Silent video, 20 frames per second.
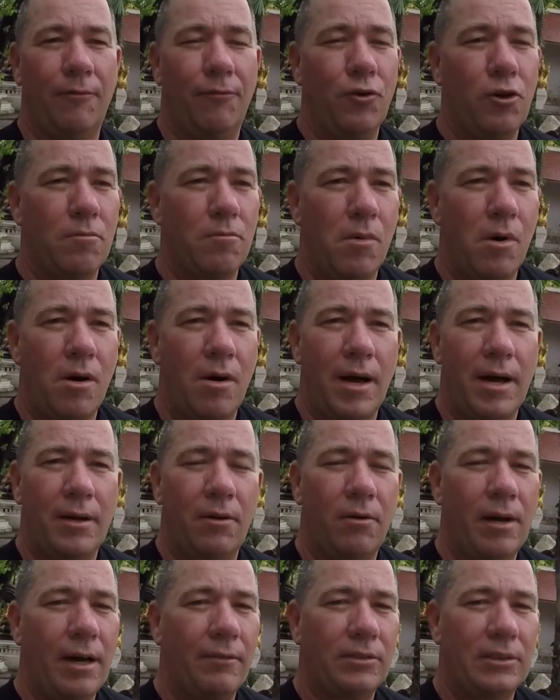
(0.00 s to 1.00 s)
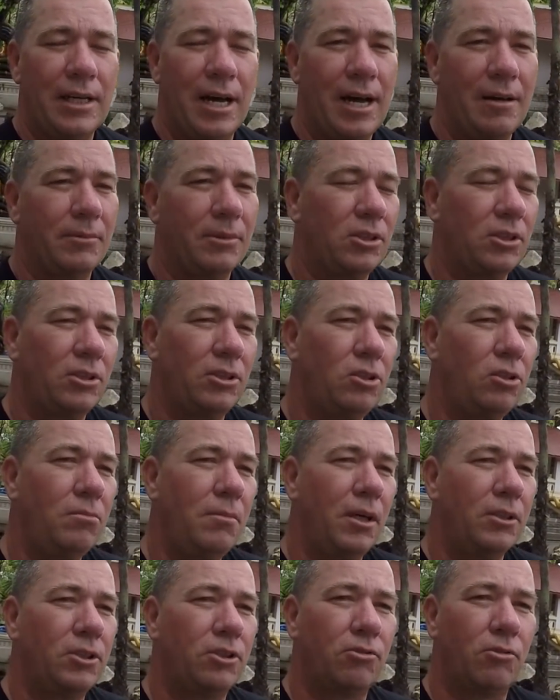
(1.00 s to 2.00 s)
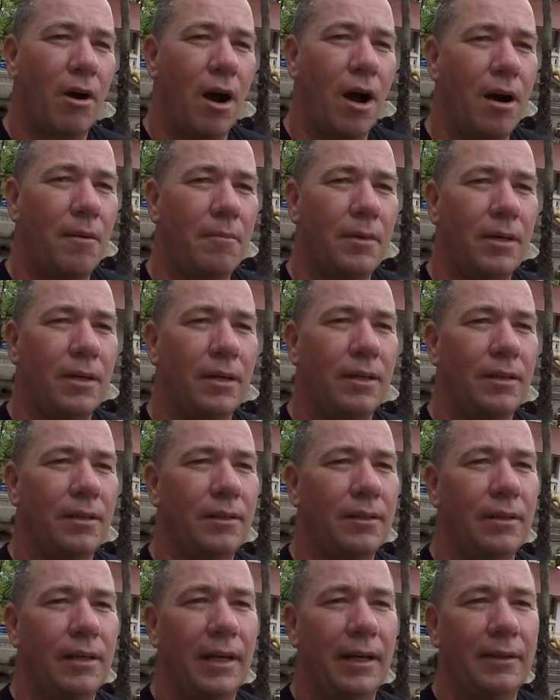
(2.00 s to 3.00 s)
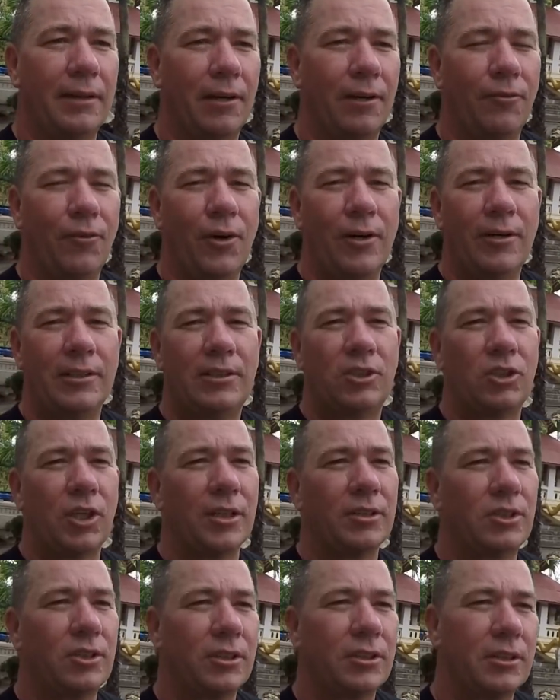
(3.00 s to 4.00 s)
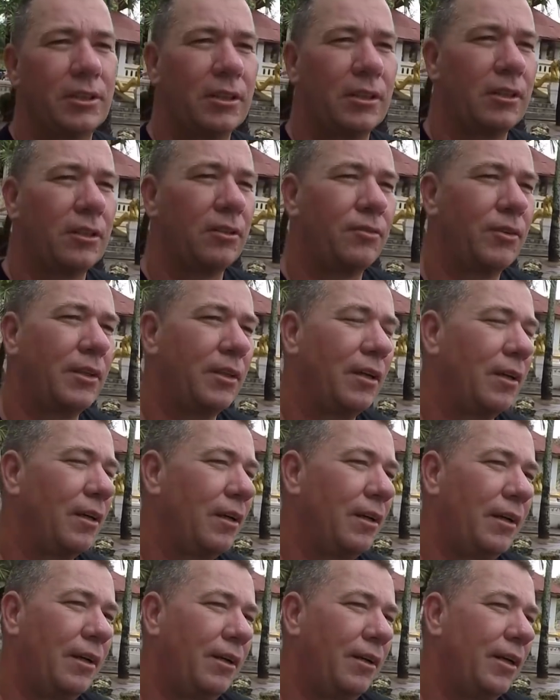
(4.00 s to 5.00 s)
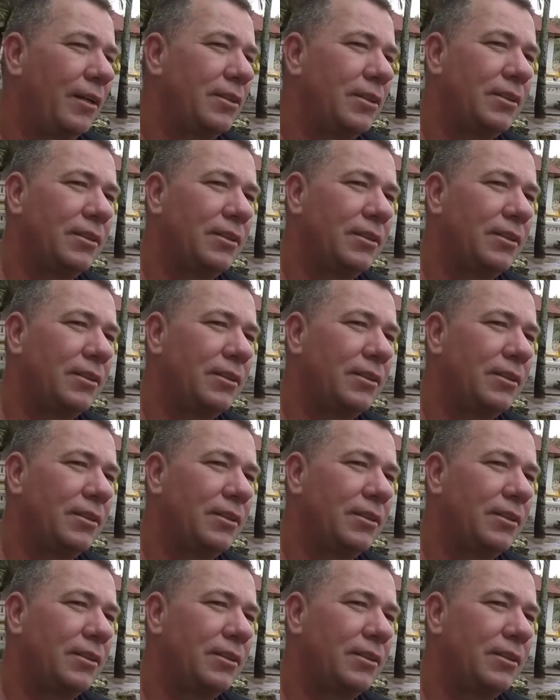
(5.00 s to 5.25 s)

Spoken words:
Football, I don't have time. It's just too much drama, and they're very sensitive, and you know,